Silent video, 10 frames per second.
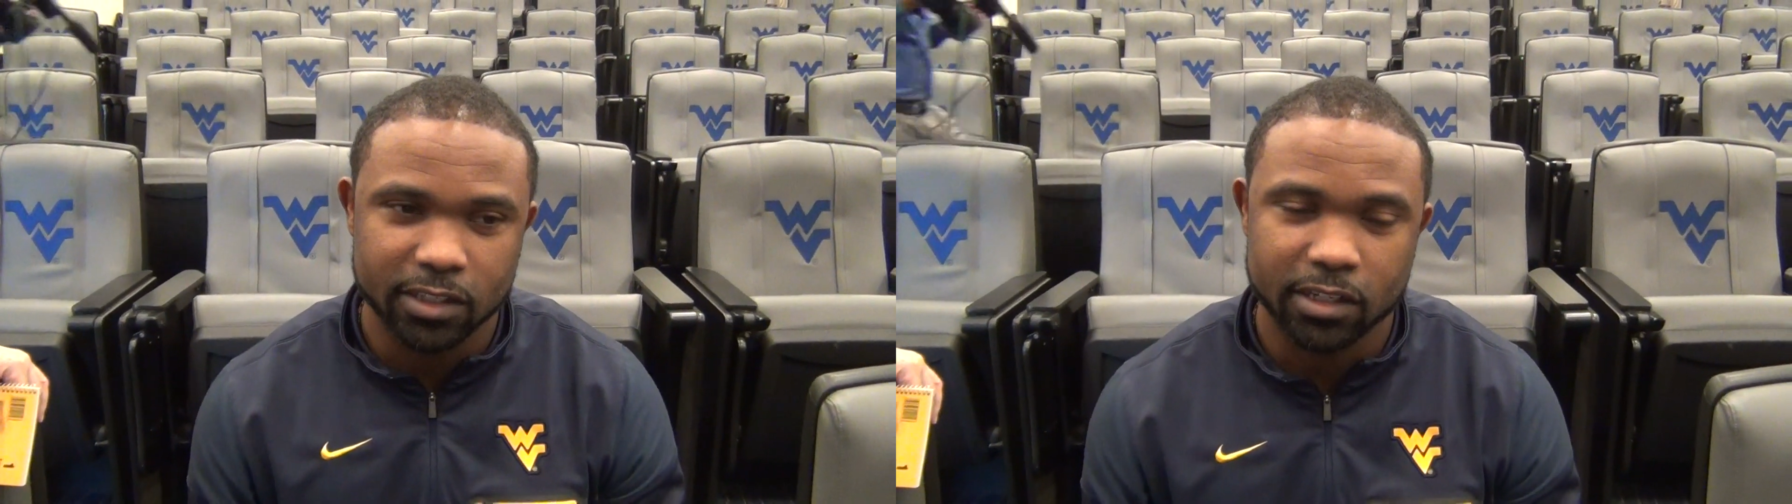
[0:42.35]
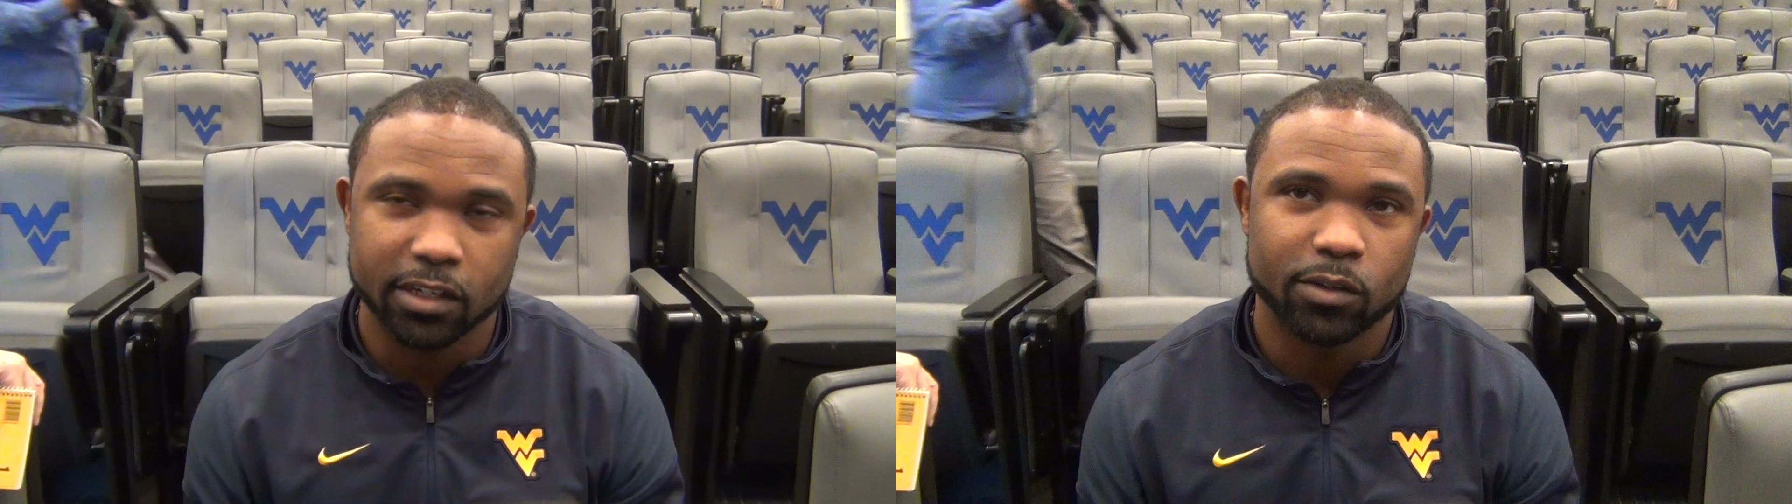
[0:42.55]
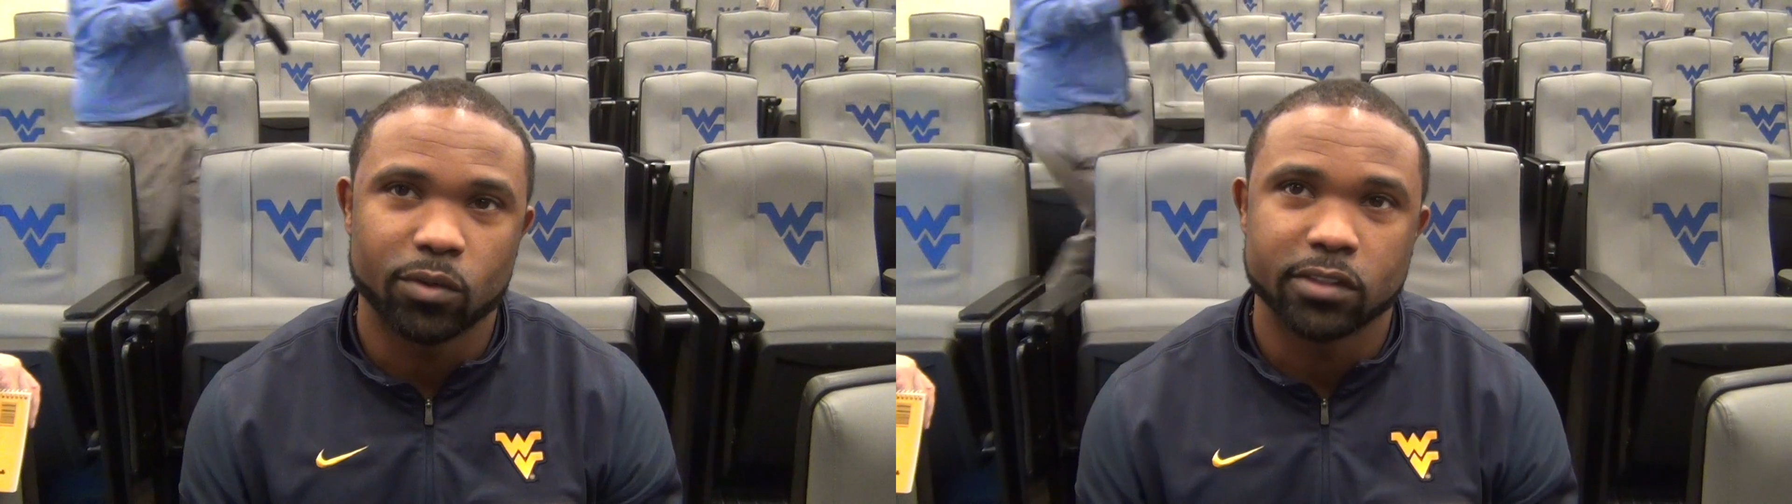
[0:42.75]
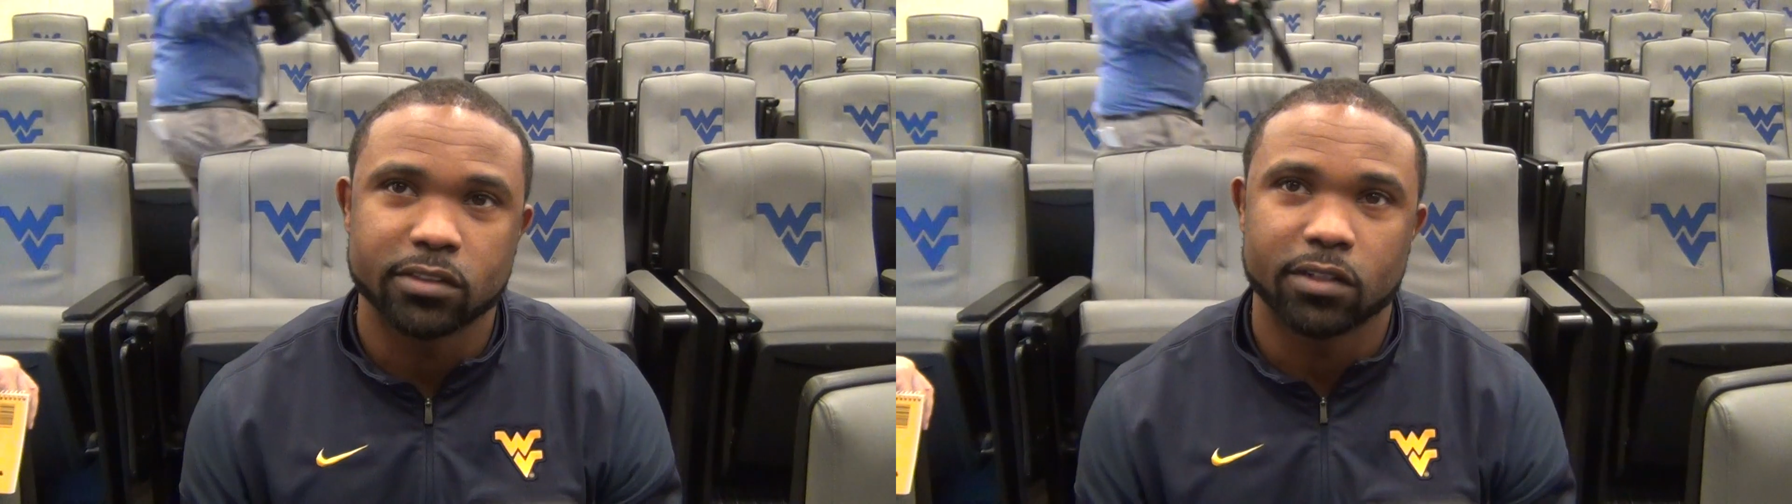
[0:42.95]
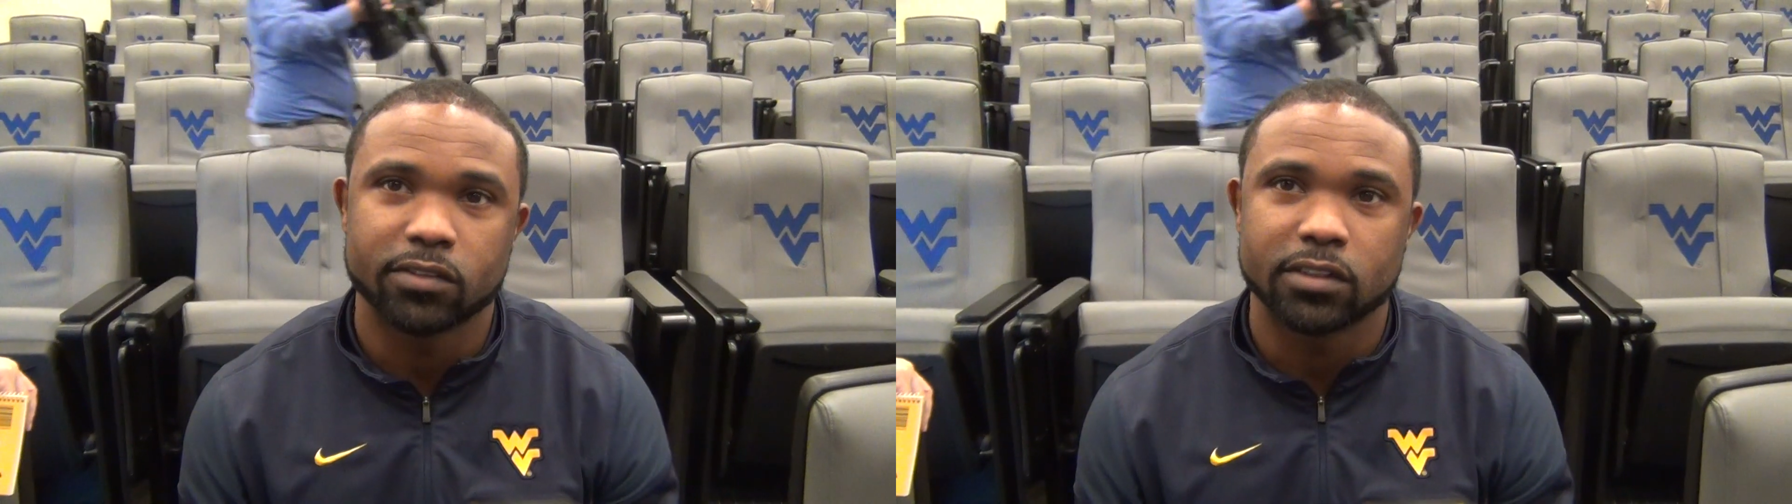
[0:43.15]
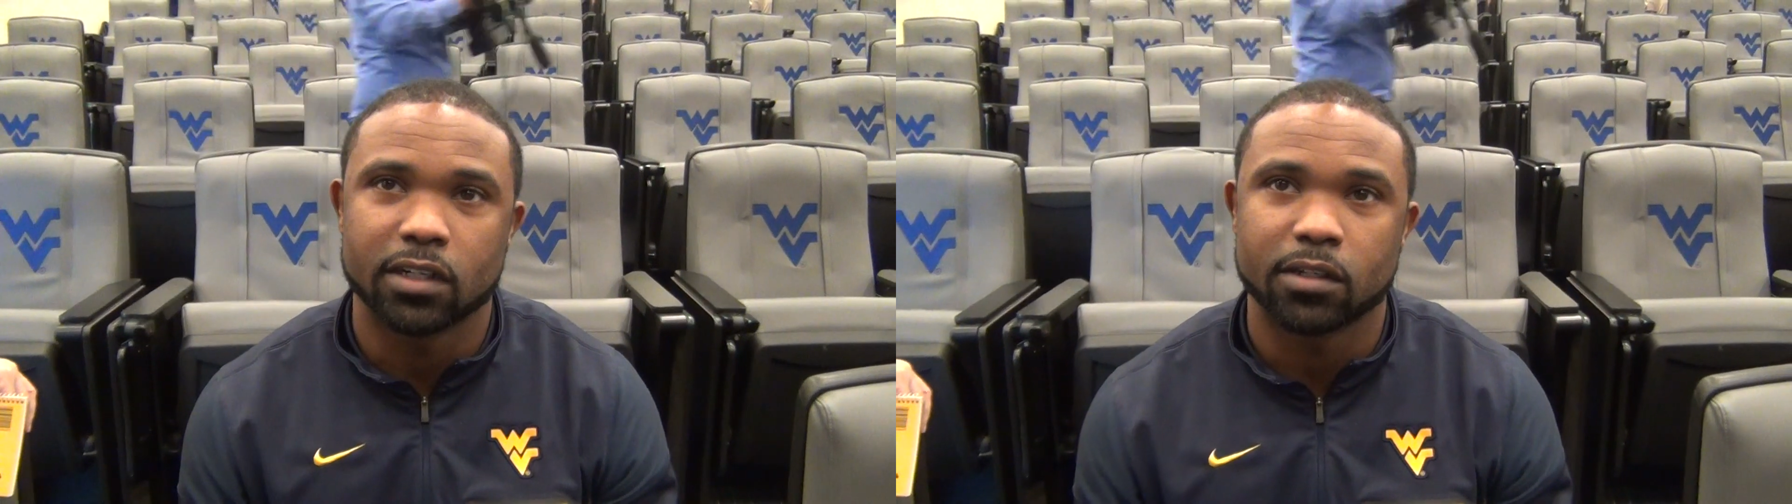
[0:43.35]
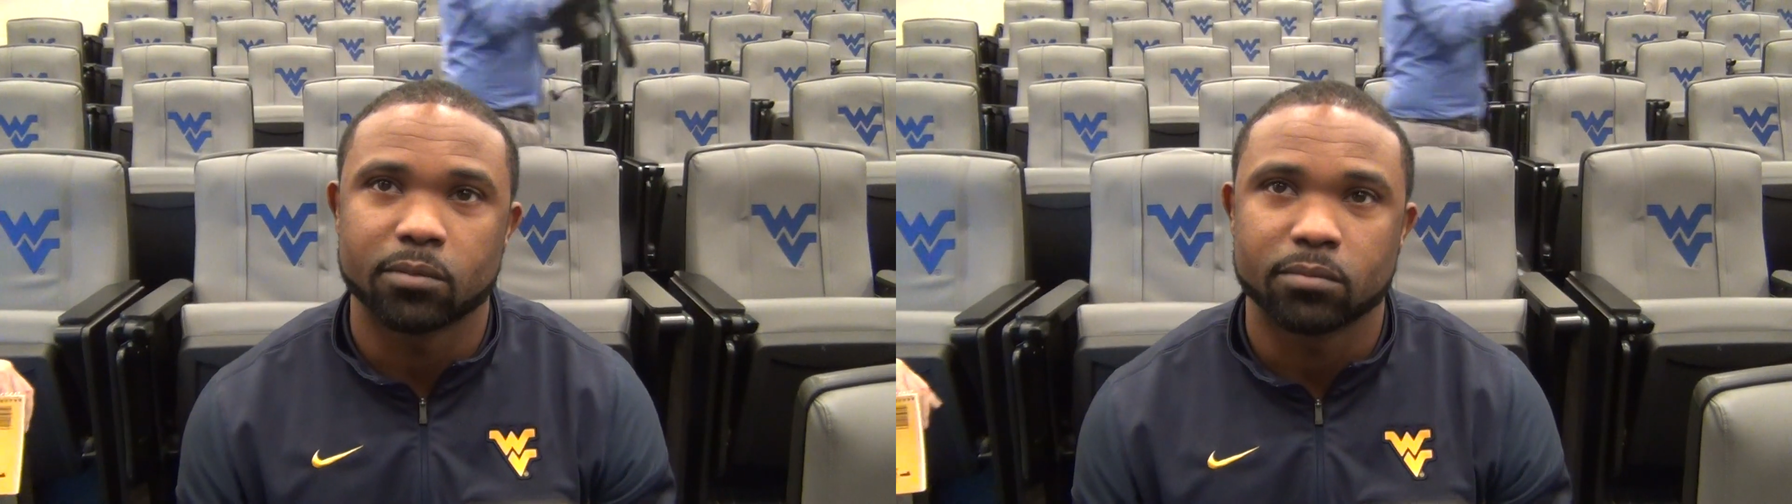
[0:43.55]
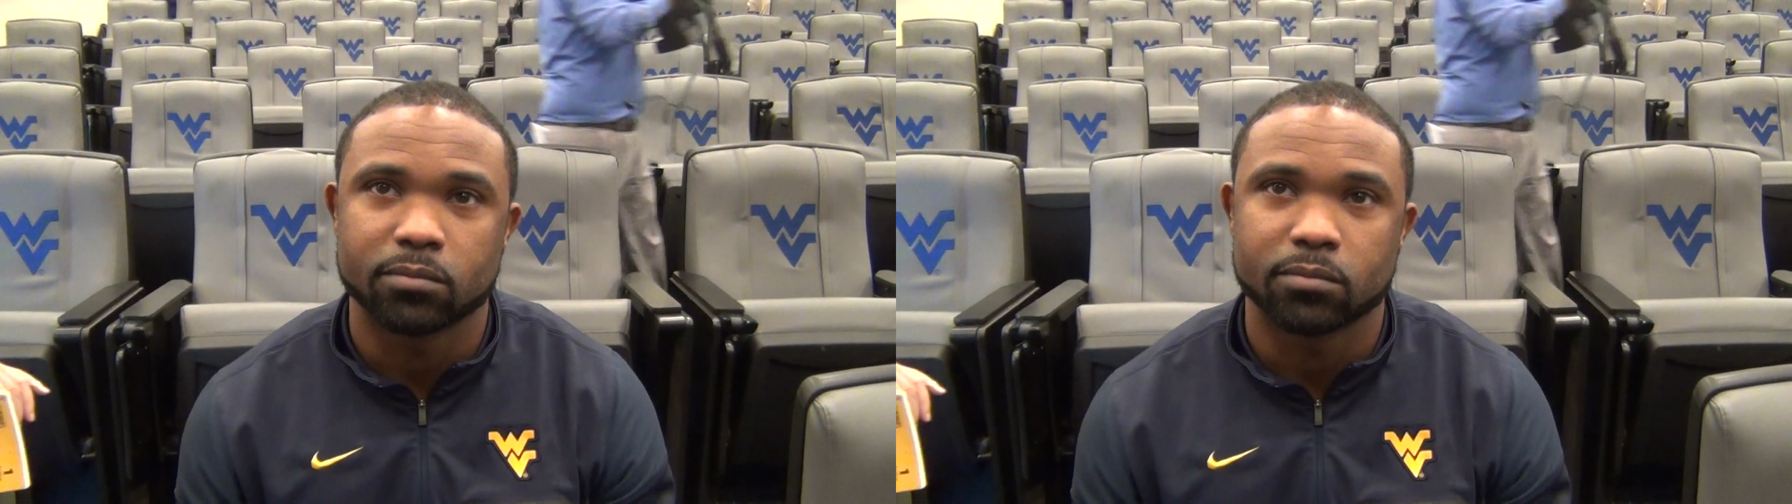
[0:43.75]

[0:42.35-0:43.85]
Technique wins every time.